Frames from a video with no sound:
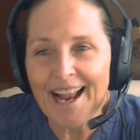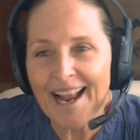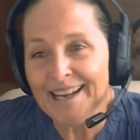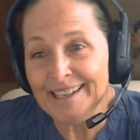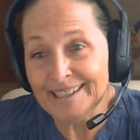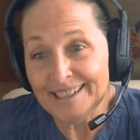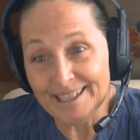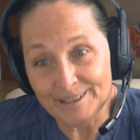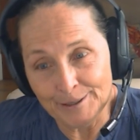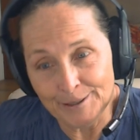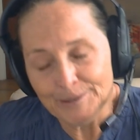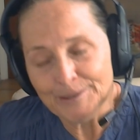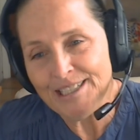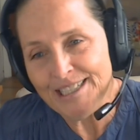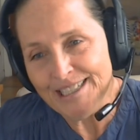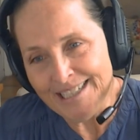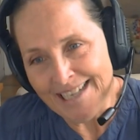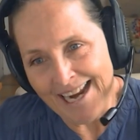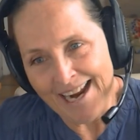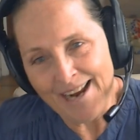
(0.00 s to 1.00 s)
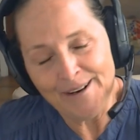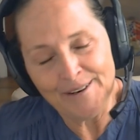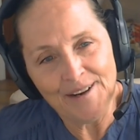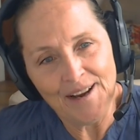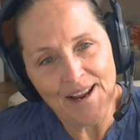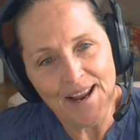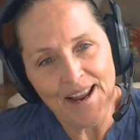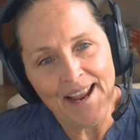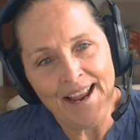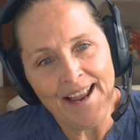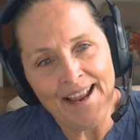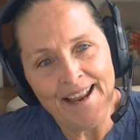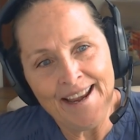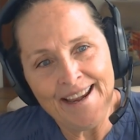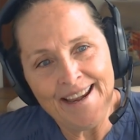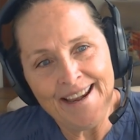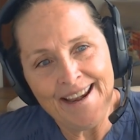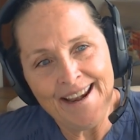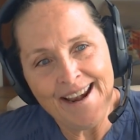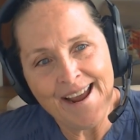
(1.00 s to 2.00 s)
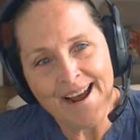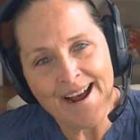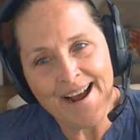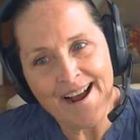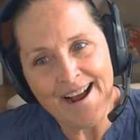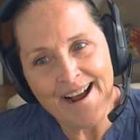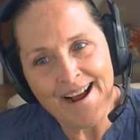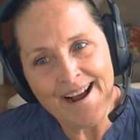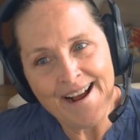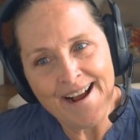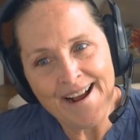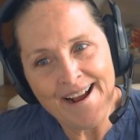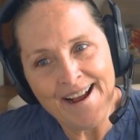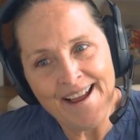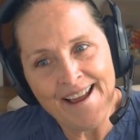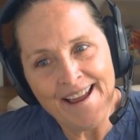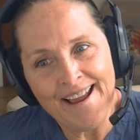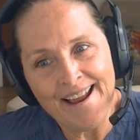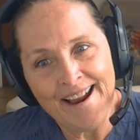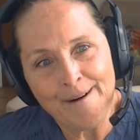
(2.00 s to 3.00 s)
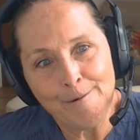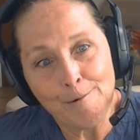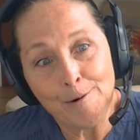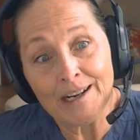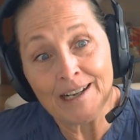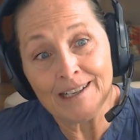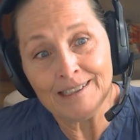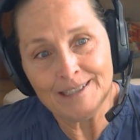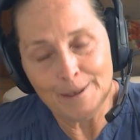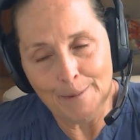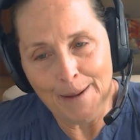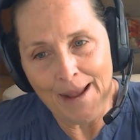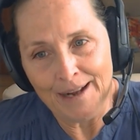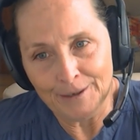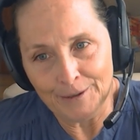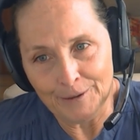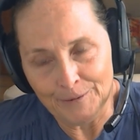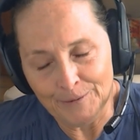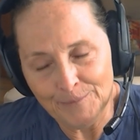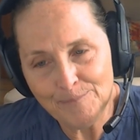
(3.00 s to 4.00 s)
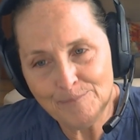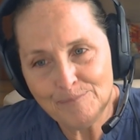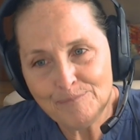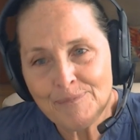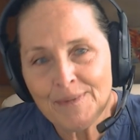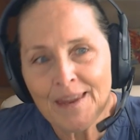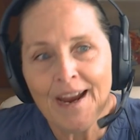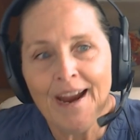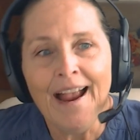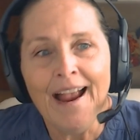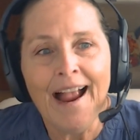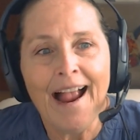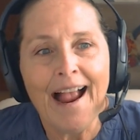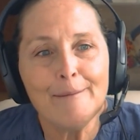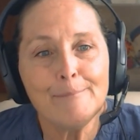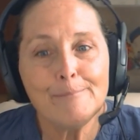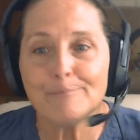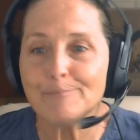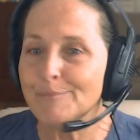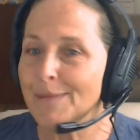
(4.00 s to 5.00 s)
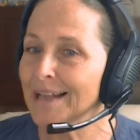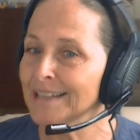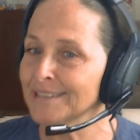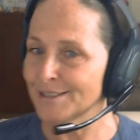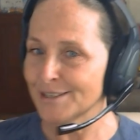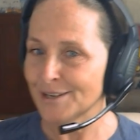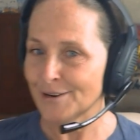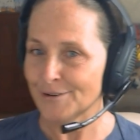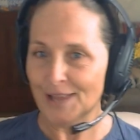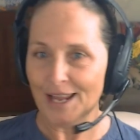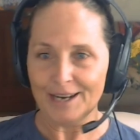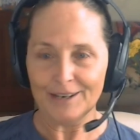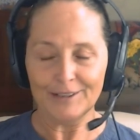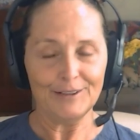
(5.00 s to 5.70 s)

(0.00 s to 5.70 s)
and I turned it down and went on sabbatical. And so, like